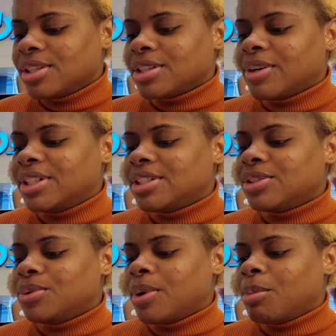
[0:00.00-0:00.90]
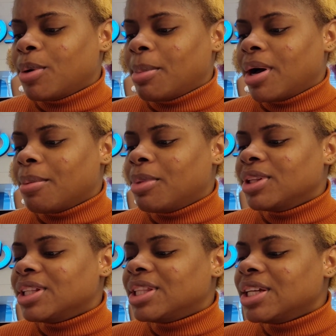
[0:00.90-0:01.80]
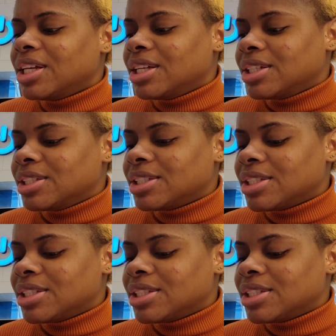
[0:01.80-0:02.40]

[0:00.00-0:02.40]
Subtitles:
So I wanted to do a mukbang, but the thing is,